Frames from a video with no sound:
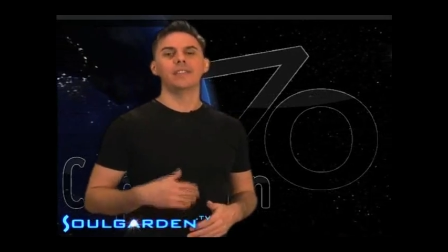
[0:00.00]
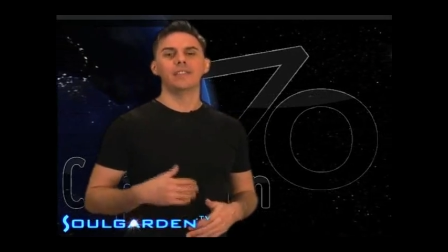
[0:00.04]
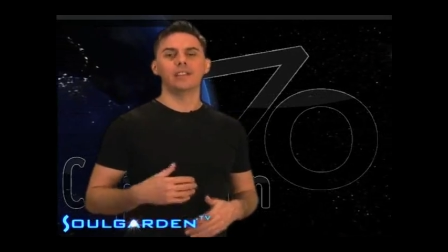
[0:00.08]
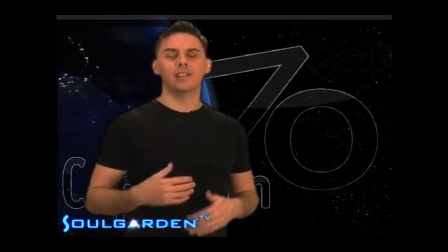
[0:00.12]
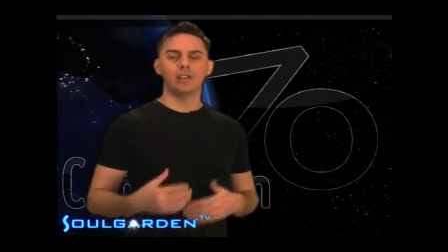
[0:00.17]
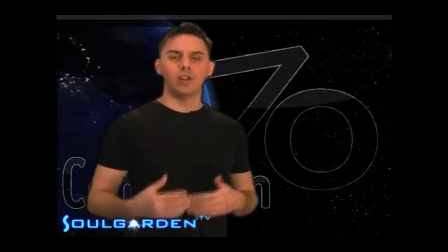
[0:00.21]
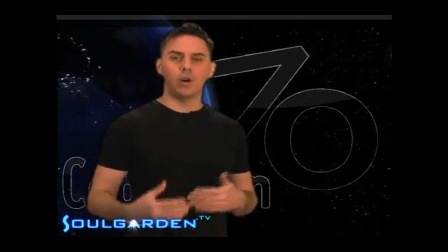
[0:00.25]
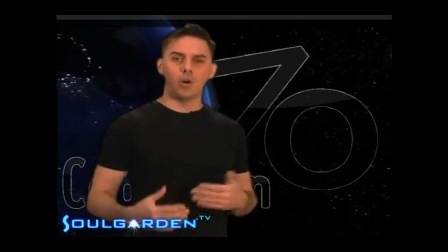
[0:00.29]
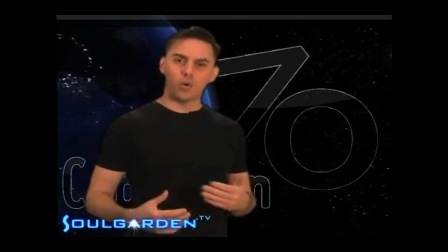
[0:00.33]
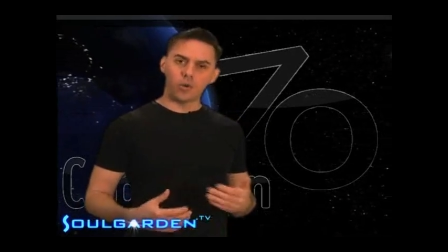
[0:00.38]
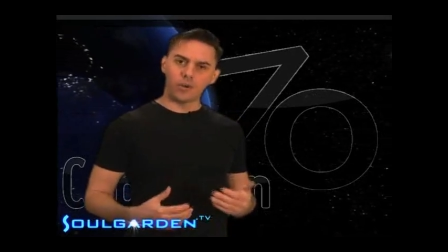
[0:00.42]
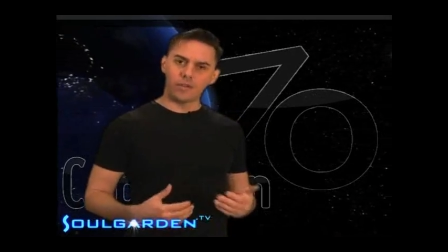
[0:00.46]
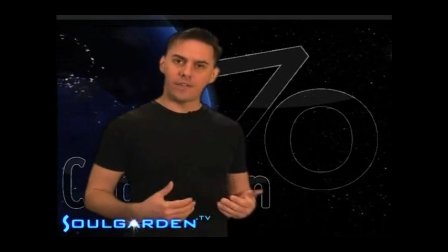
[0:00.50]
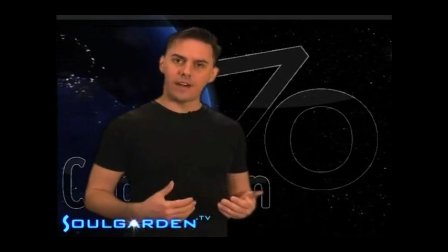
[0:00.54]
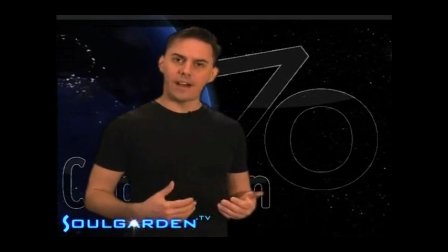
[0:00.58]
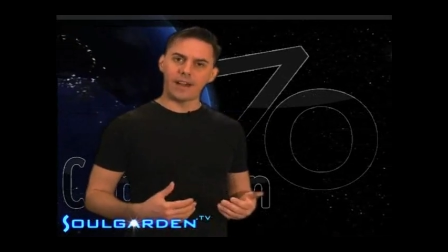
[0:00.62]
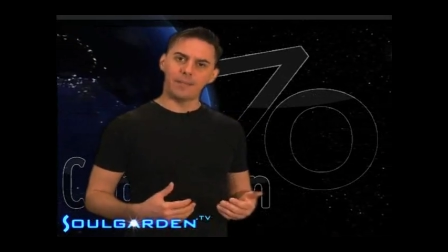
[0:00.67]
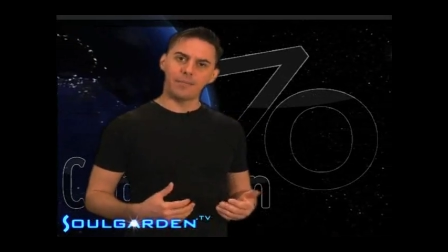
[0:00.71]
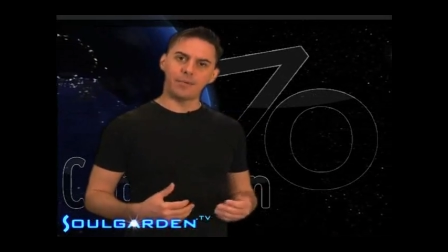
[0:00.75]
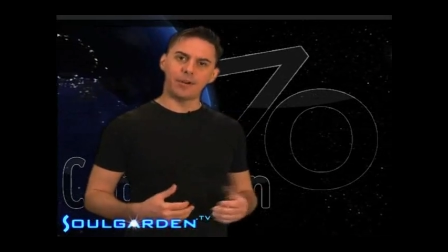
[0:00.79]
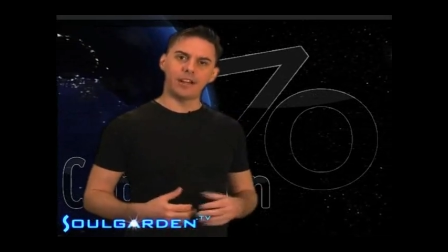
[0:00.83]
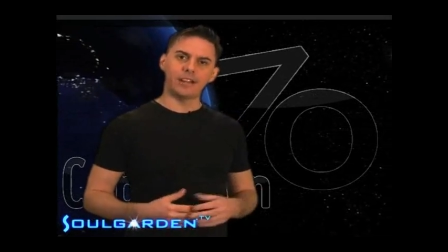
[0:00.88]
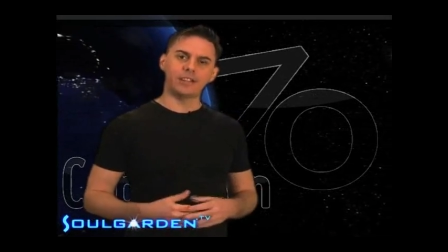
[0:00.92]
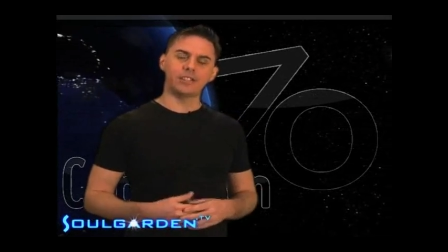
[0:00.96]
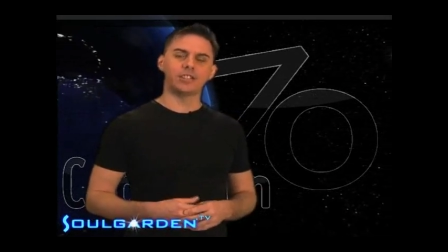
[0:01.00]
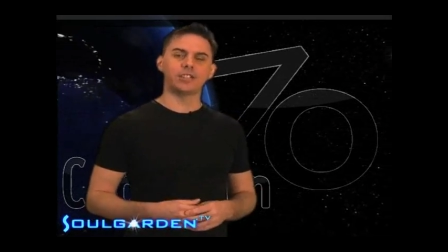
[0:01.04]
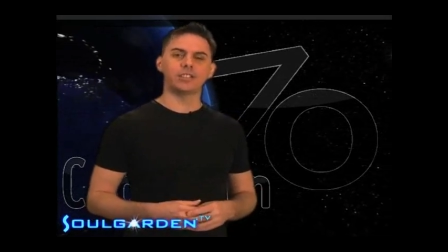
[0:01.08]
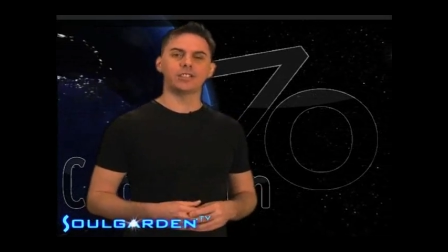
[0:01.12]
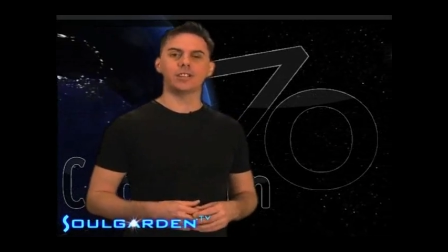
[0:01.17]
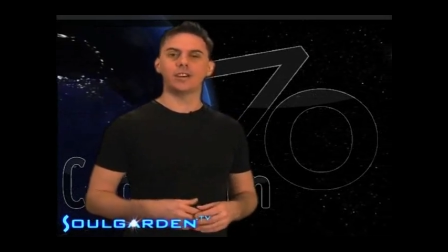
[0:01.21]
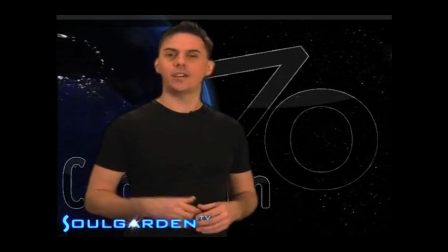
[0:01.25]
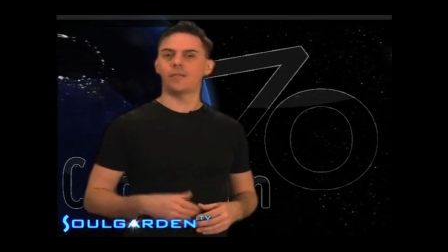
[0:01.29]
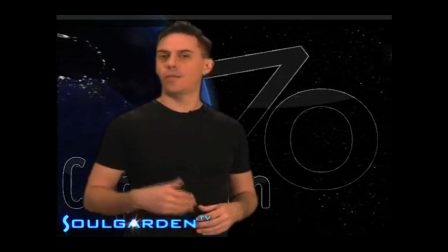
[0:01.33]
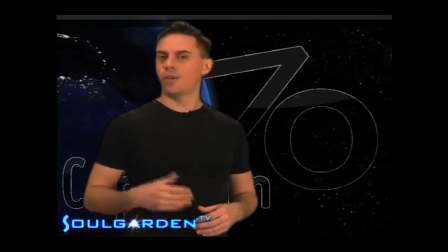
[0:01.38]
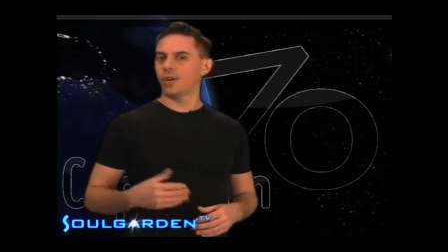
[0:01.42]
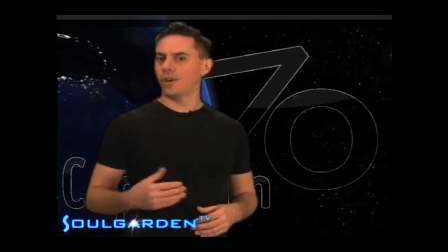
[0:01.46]
the lower
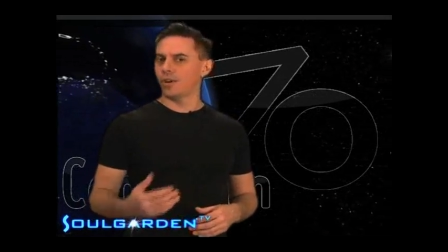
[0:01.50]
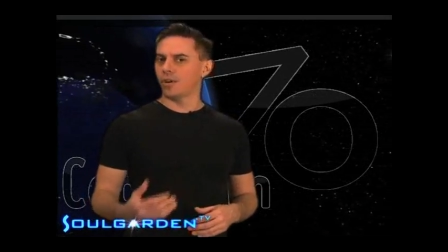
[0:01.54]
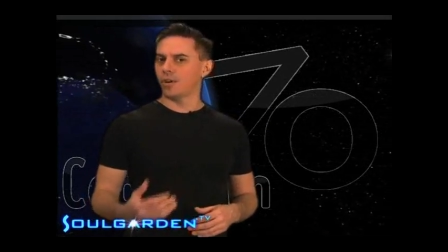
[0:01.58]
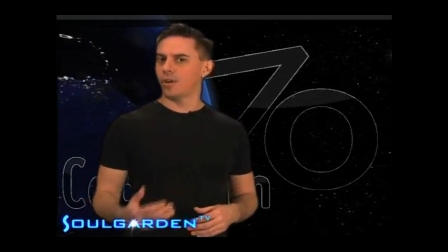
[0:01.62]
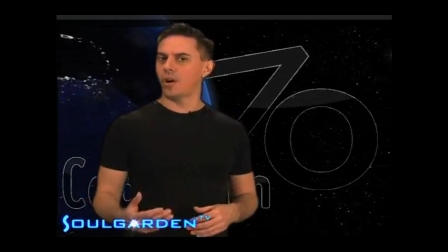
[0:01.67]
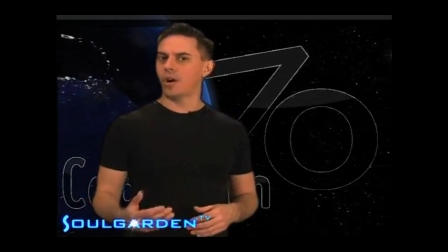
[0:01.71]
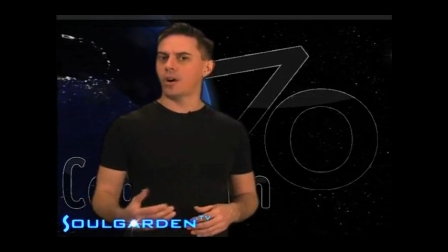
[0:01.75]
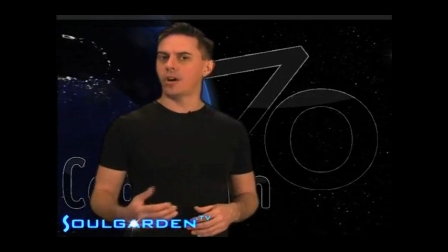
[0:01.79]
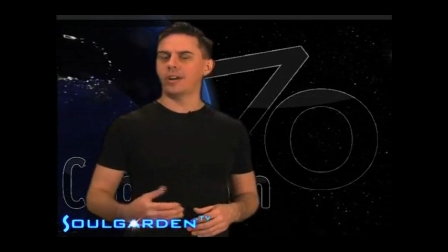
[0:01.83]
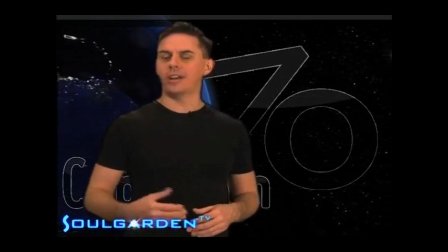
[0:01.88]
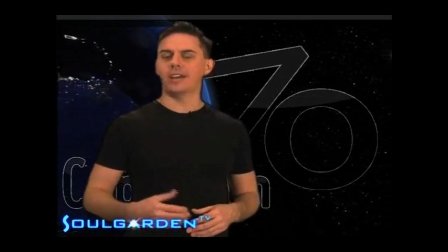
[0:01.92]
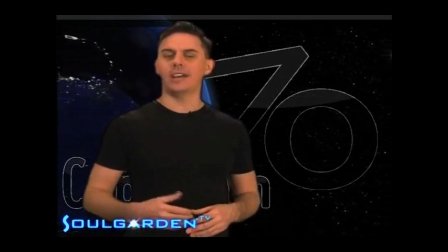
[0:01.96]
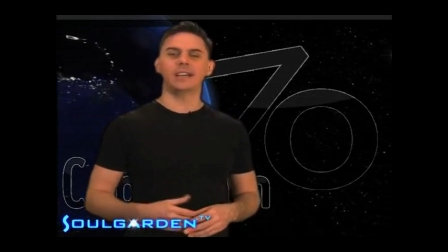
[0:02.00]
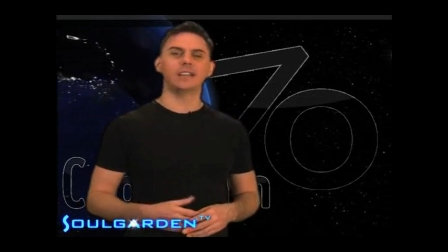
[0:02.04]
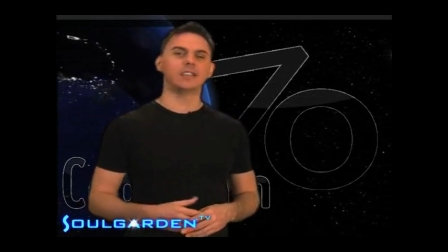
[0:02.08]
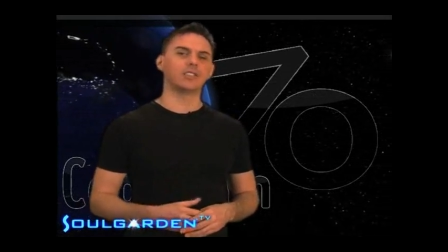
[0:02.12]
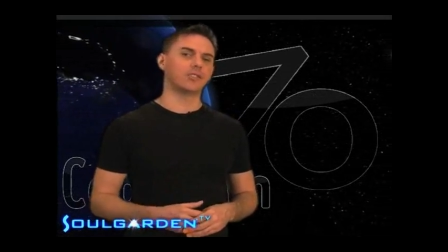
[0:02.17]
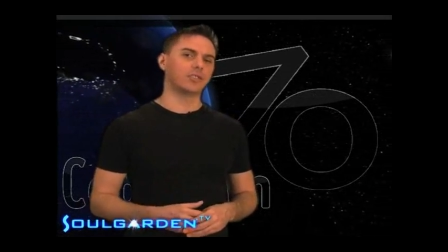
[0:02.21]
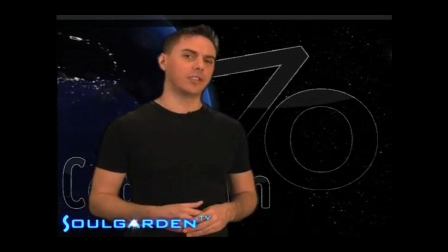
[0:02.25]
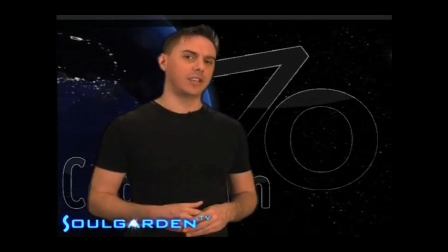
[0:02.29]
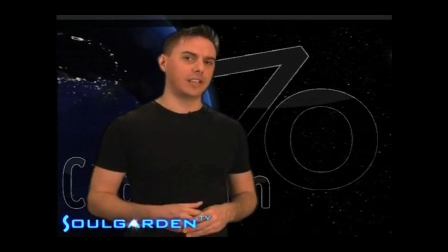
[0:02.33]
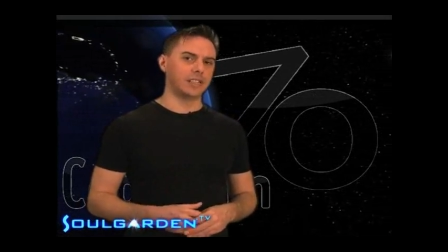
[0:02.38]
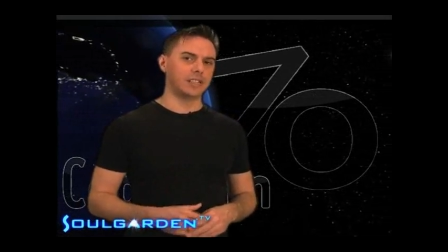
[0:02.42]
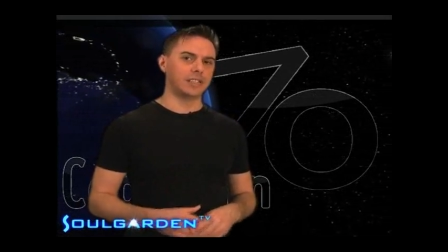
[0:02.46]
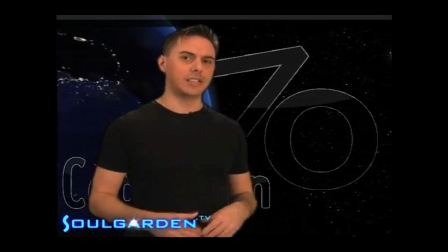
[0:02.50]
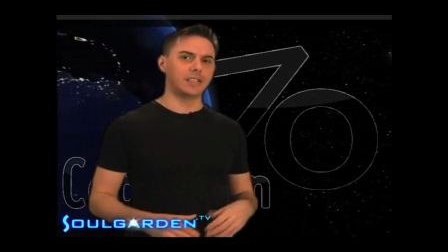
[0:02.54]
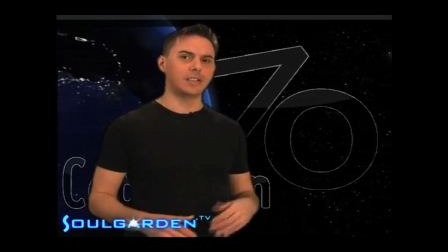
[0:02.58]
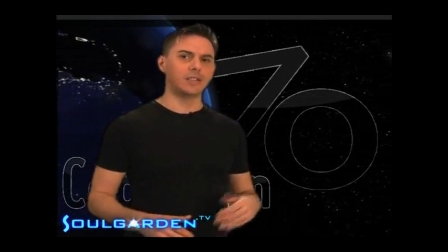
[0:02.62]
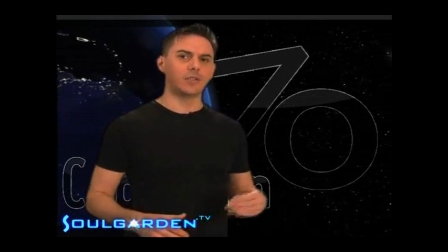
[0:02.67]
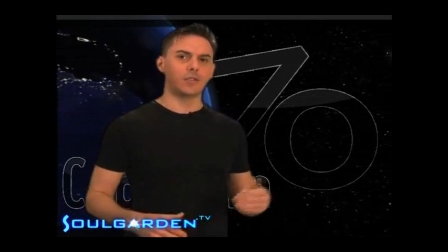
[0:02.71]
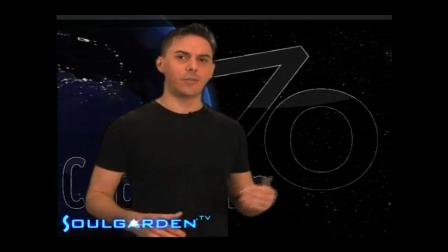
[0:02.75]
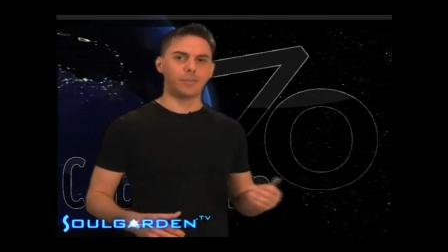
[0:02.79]
vibrations of what your heart is or isn't,